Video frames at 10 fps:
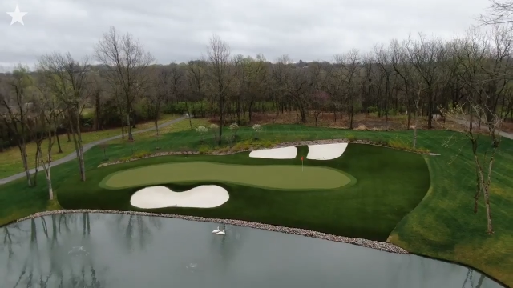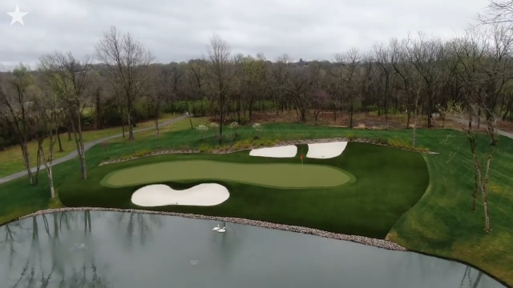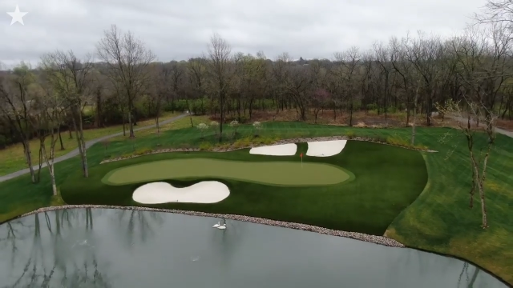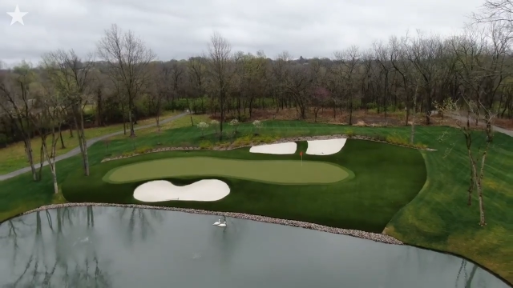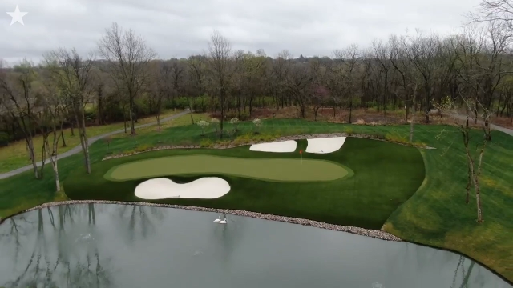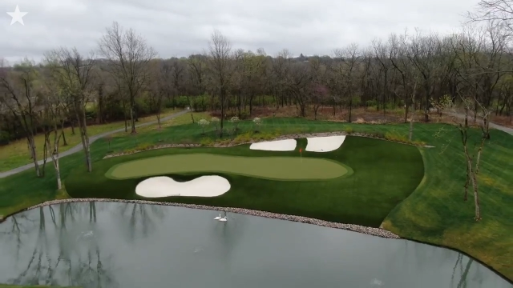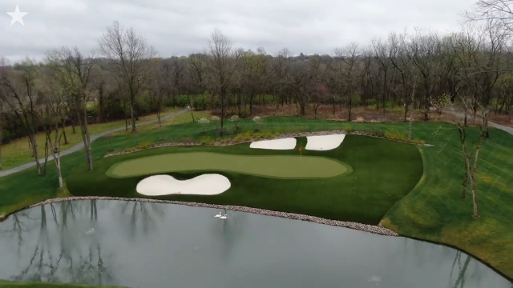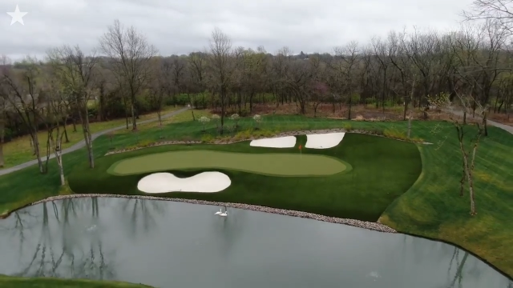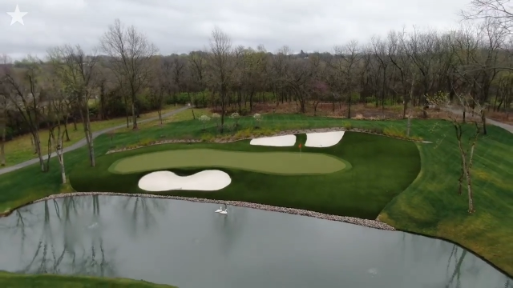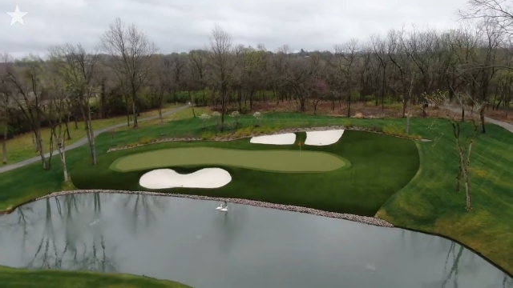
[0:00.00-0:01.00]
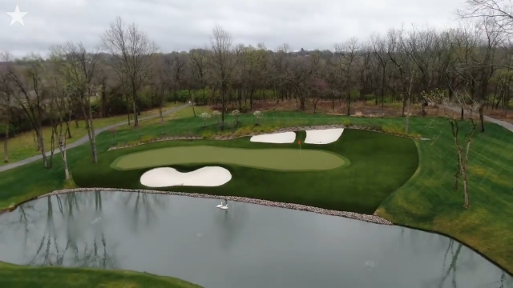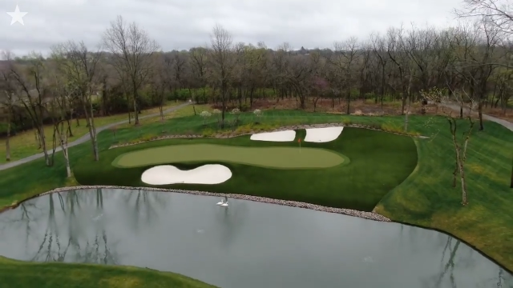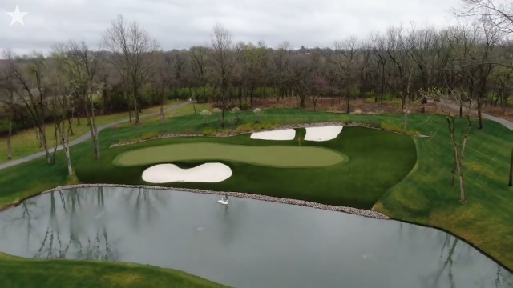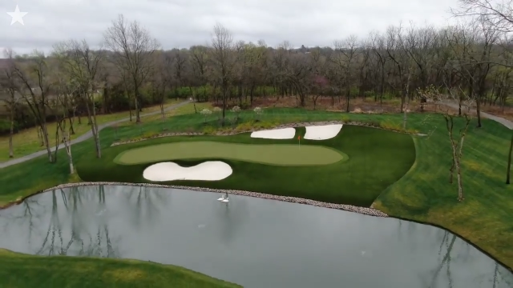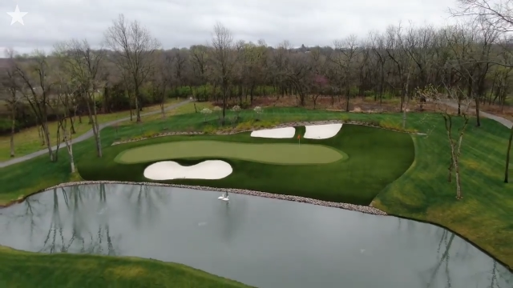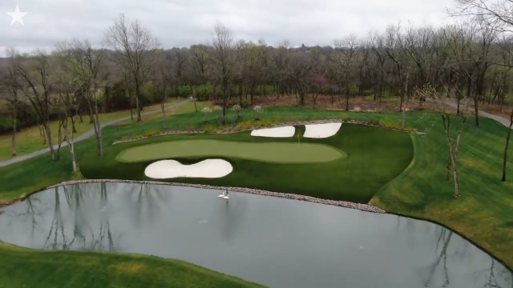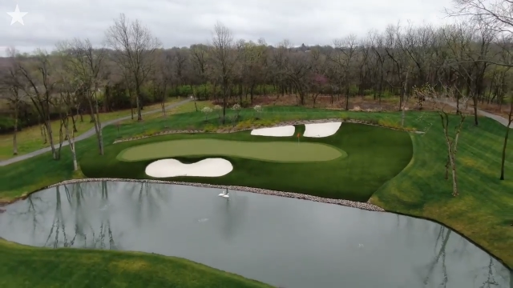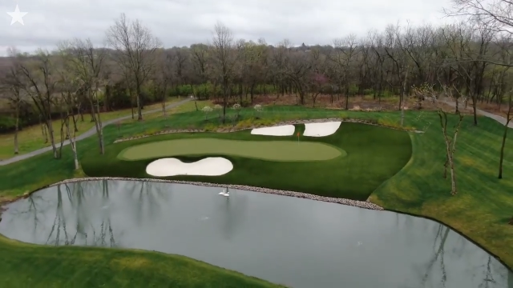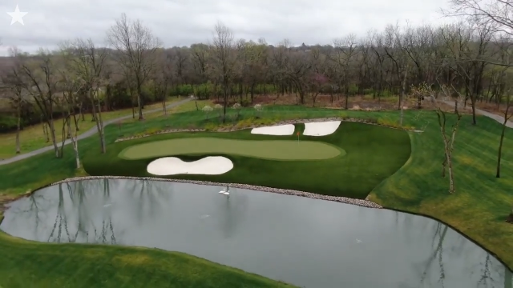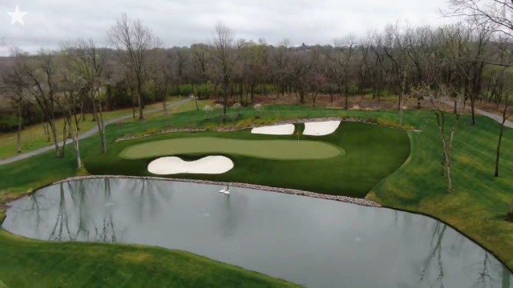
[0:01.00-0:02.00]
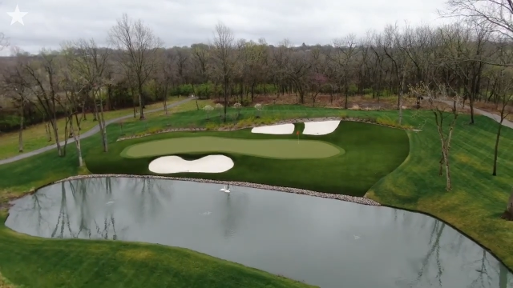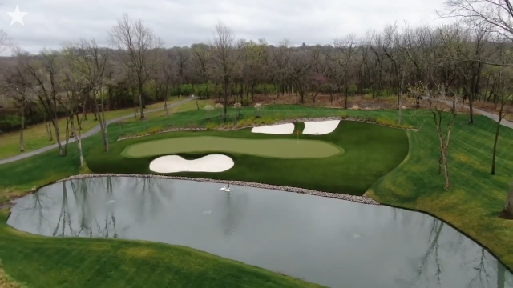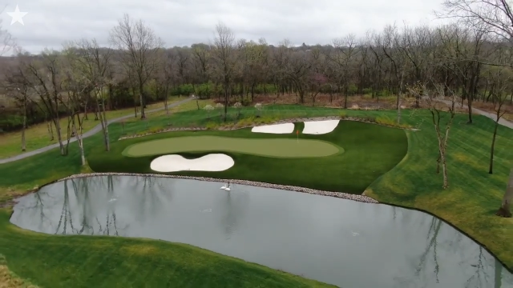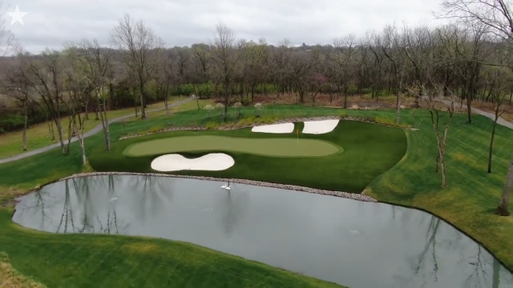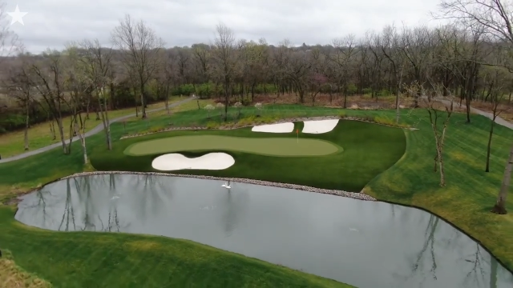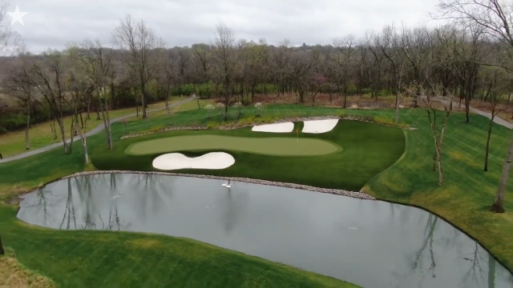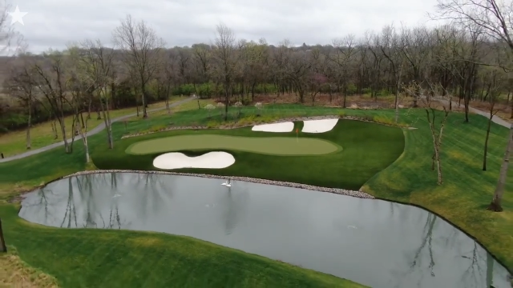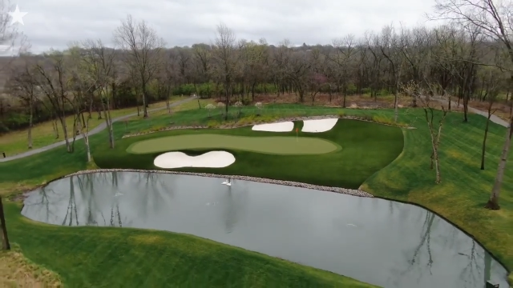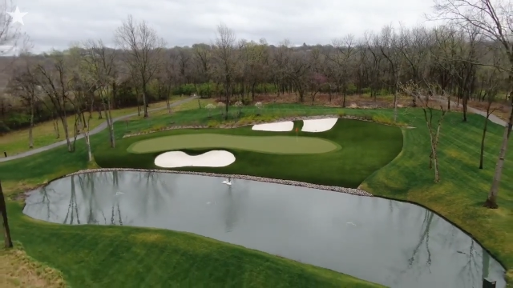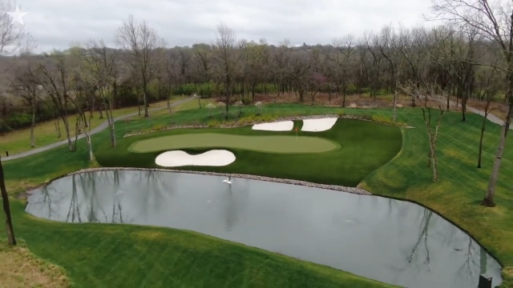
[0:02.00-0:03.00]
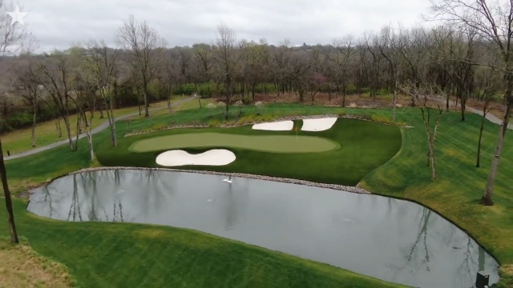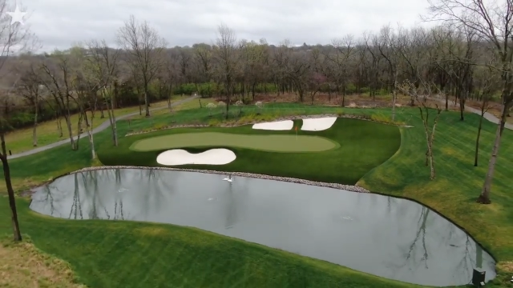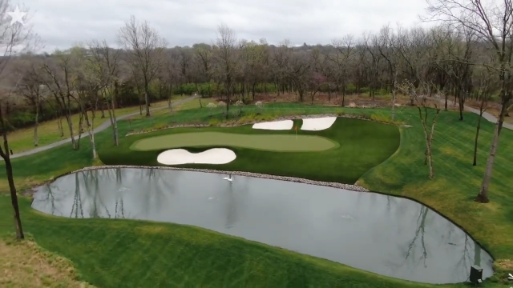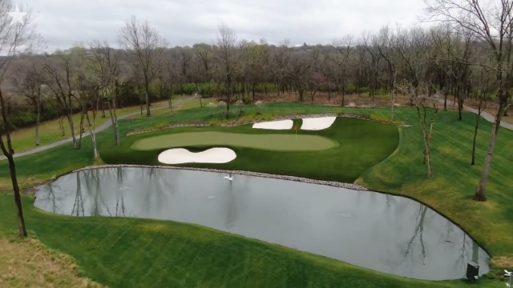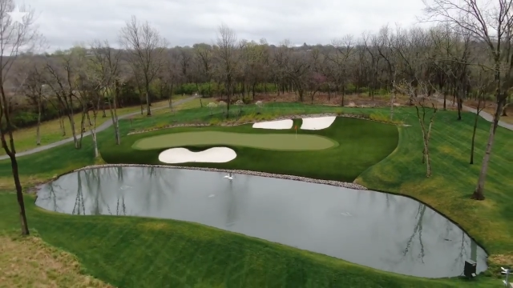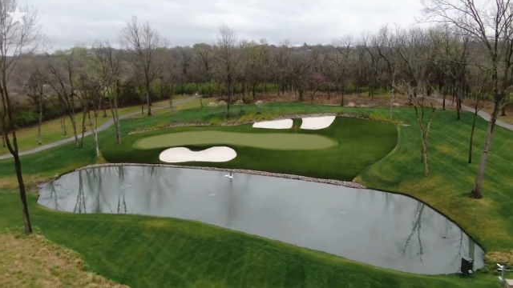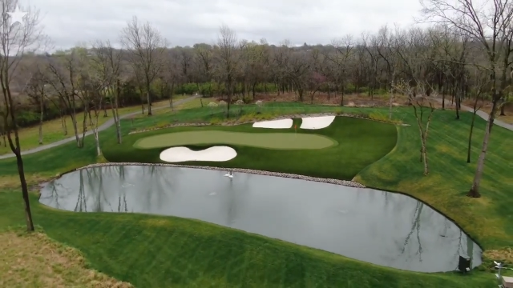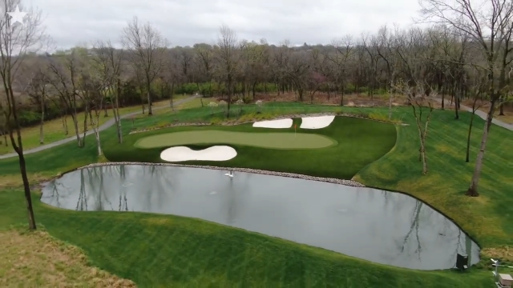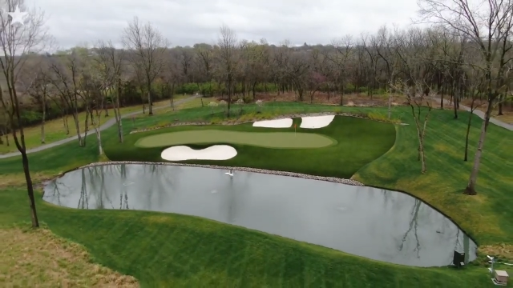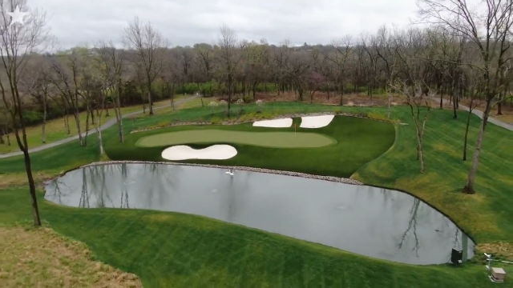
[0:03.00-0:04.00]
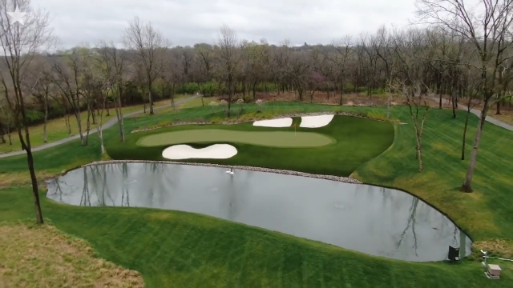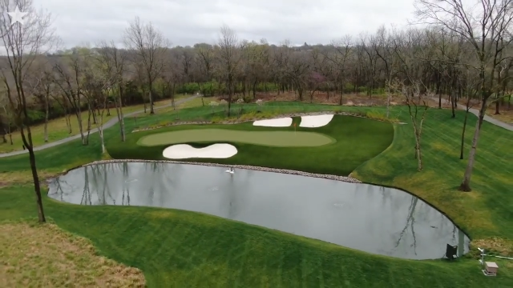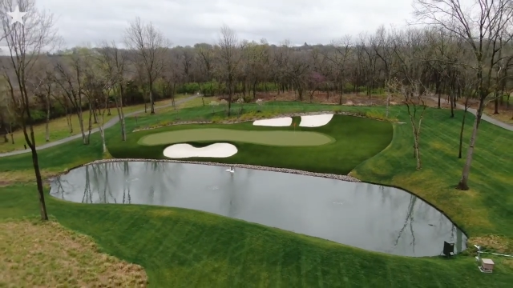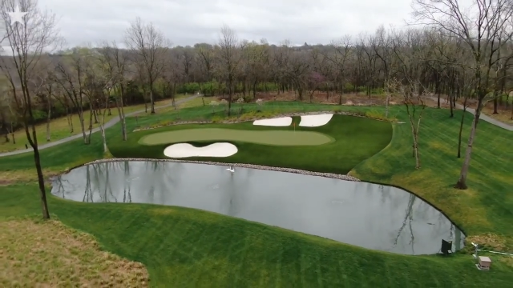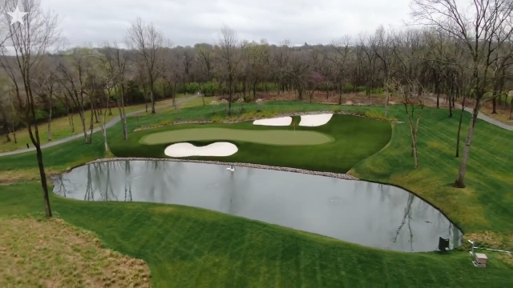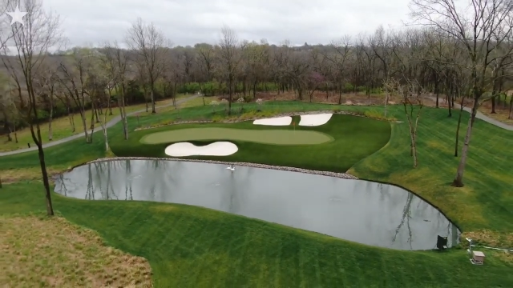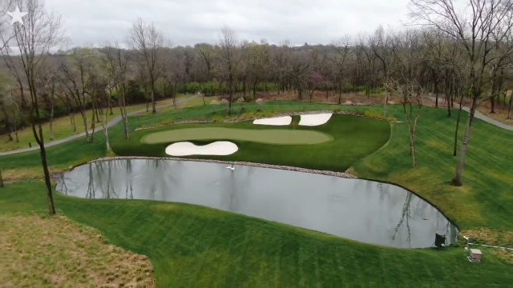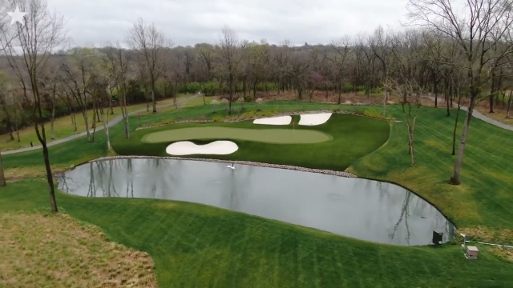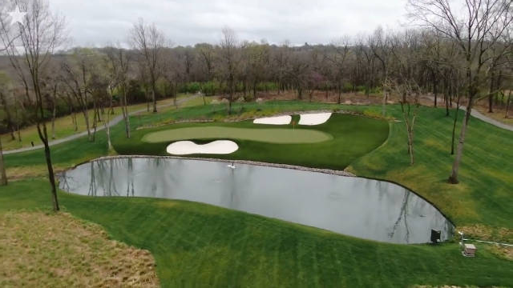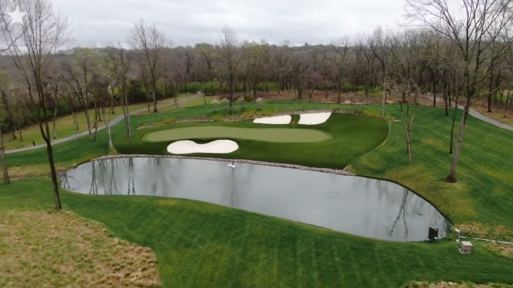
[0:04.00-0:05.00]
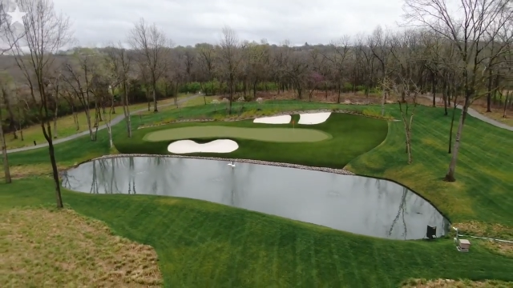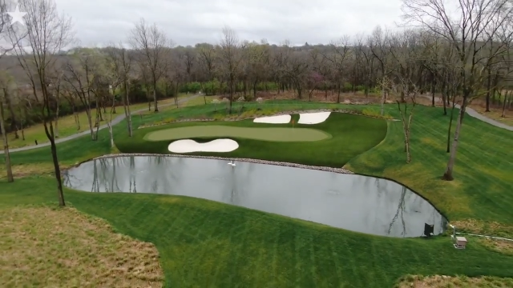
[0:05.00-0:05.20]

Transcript: [unreadable: no face in view]